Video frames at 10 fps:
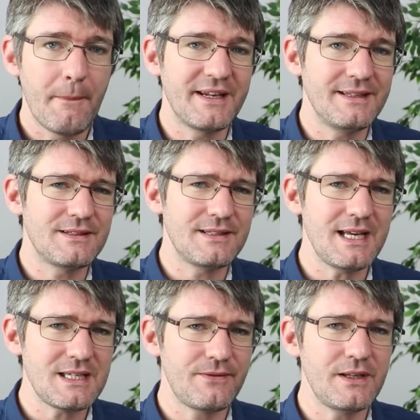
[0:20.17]
But in
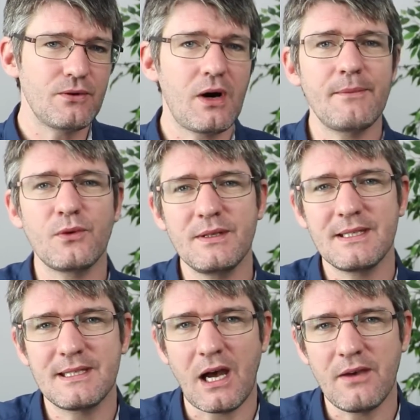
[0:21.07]
today's video, I'm going
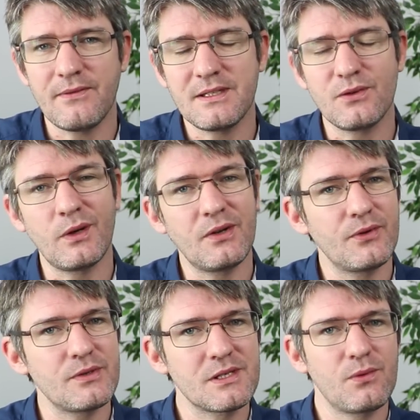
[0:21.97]
to dive into one of
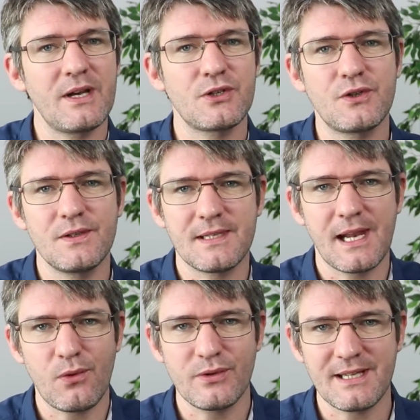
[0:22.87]
those questions
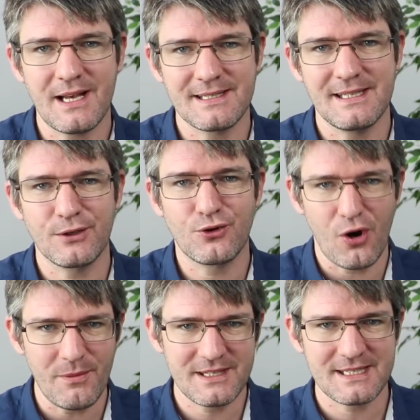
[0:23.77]
that I was asked in the
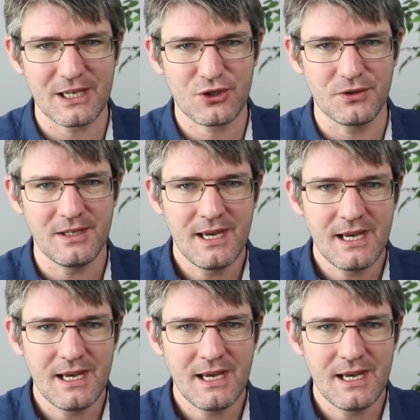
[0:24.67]
comment section.